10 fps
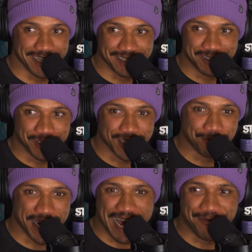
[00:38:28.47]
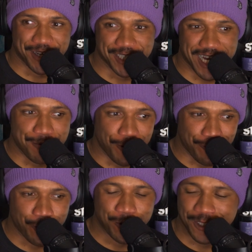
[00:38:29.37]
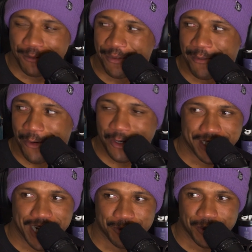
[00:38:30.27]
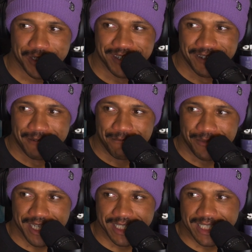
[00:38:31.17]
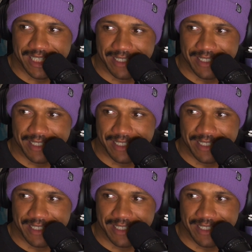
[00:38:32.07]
Like, just by having a job, you're forced to be more scheduled because it's,